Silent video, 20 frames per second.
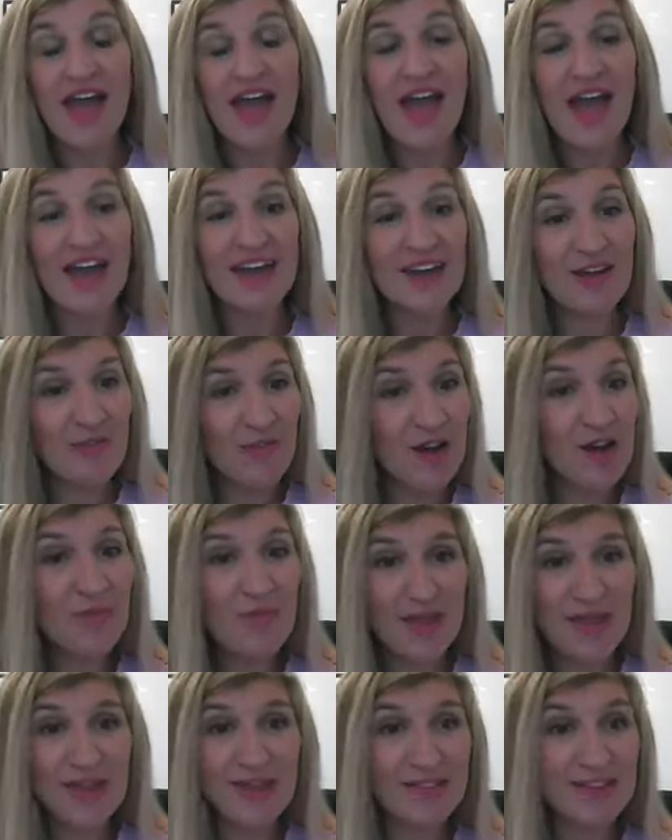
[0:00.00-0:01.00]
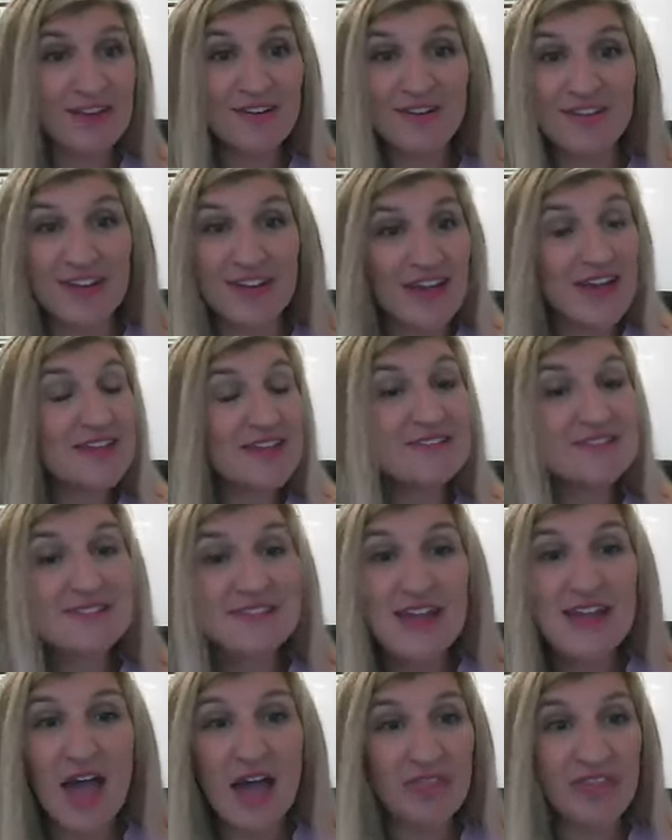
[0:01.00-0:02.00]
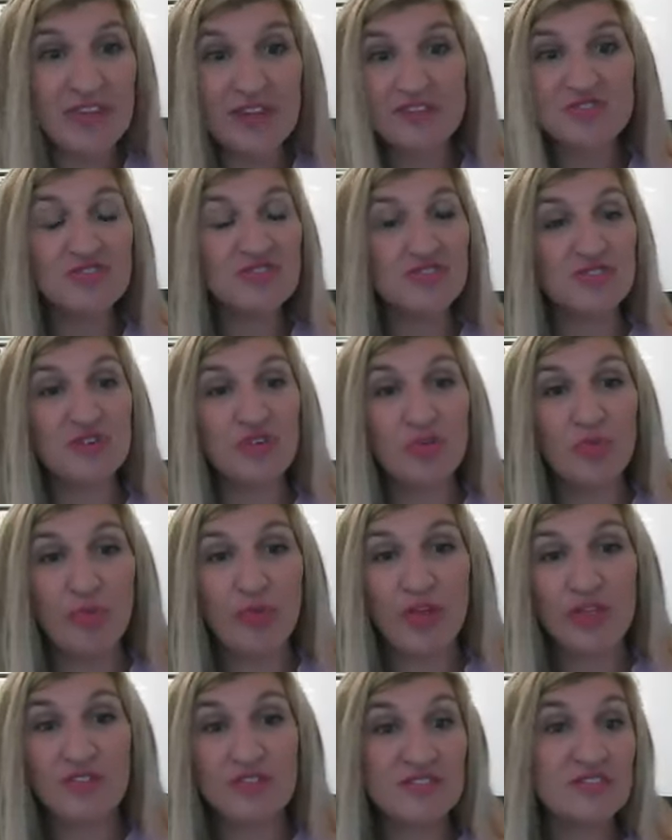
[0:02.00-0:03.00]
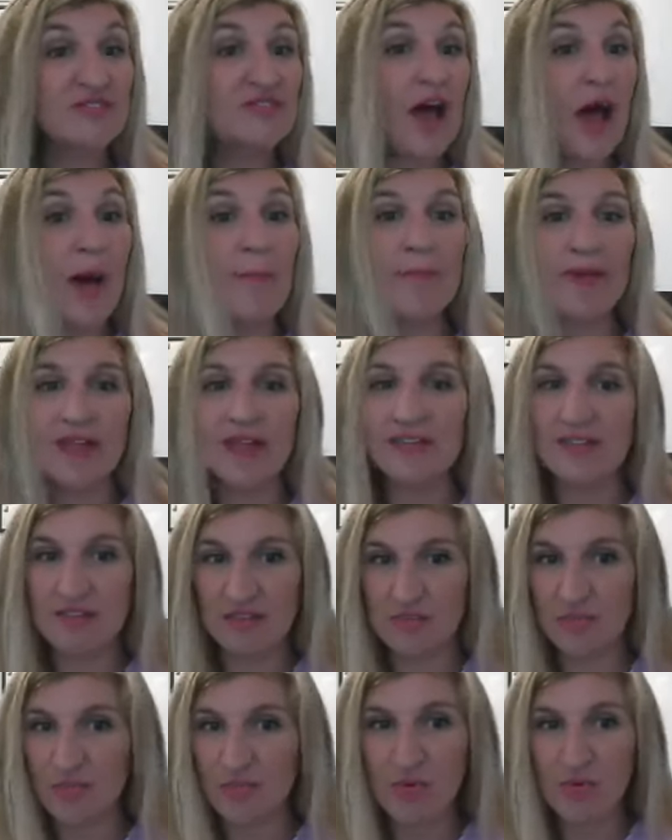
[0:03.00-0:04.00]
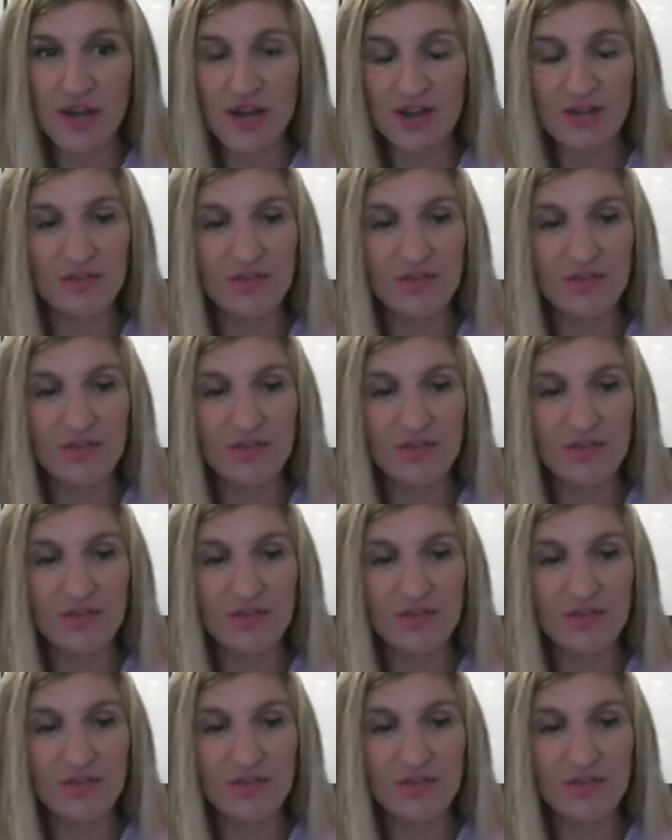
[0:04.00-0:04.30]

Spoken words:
And I want to make clear that it has nothing to do with stopping the spread